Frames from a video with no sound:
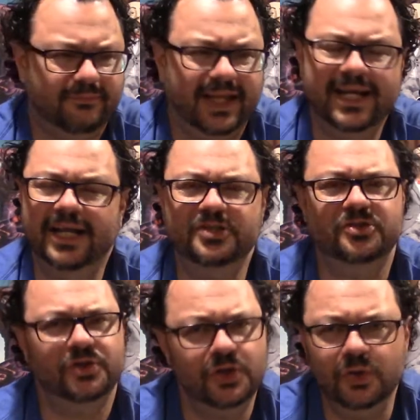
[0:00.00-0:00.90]
And I just
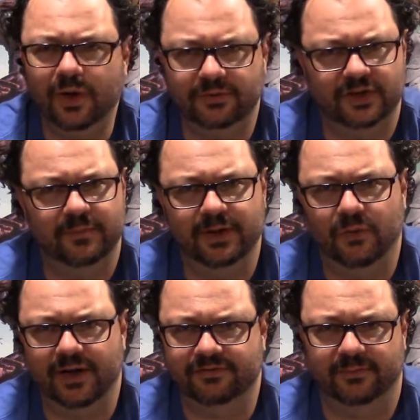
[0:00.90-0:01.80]
knew I was going to be
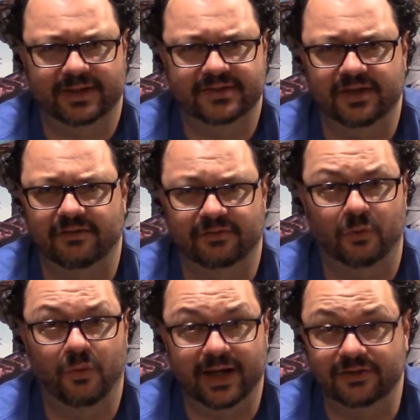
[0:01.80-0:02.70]
away from my stuff for
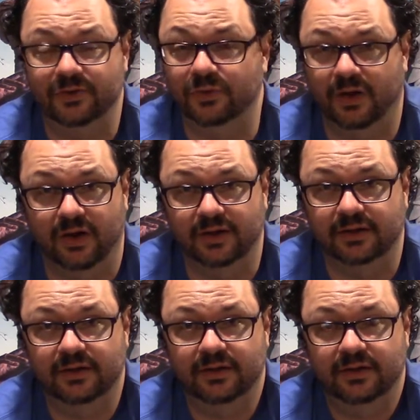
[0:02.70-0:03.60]
way too long.
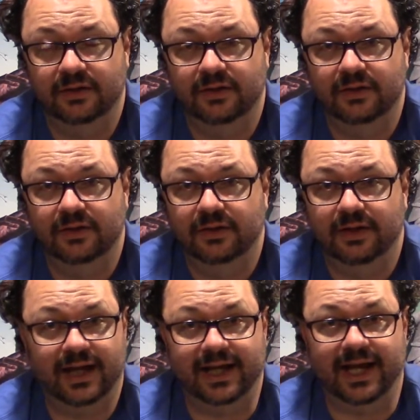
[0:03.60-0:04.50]

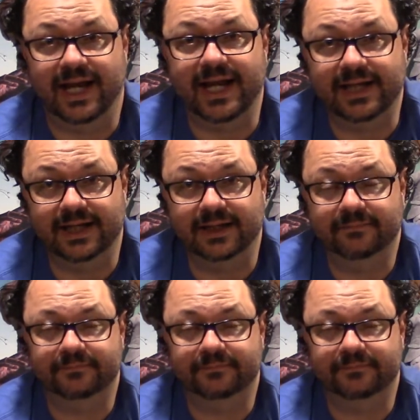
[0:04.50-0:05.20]
I, I hated it.